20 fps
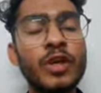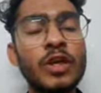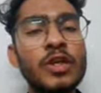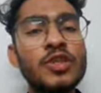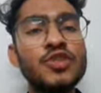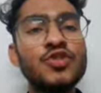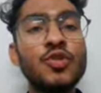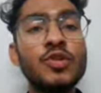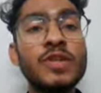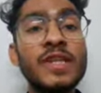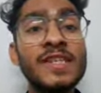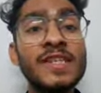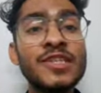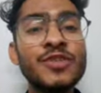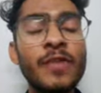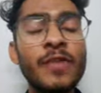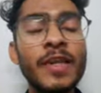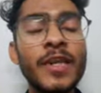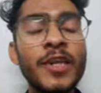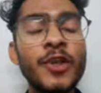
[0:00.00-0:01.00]
so this
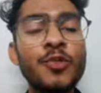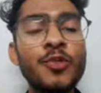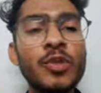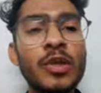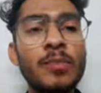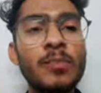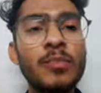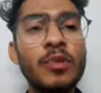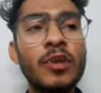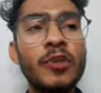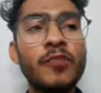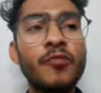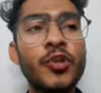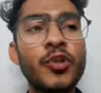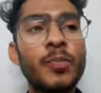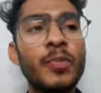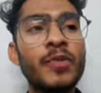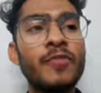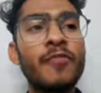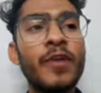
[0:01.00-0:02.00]
22 number would
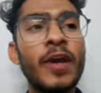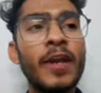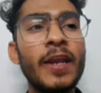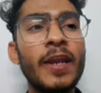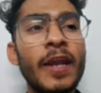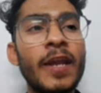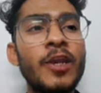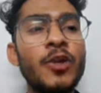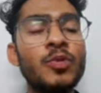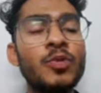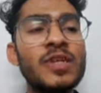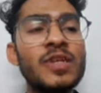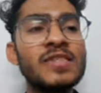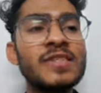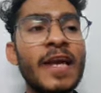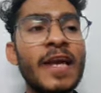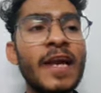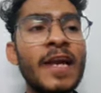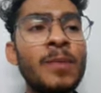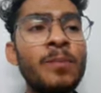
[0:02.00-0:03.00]
be fed into the
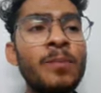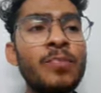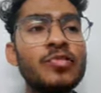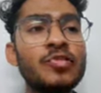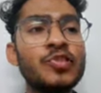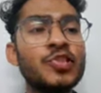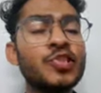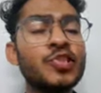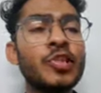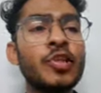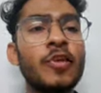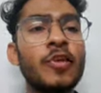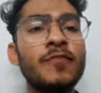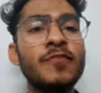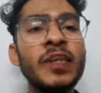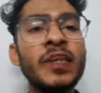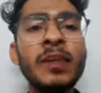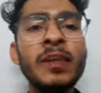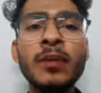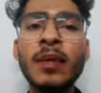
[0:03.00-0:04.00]
second position of the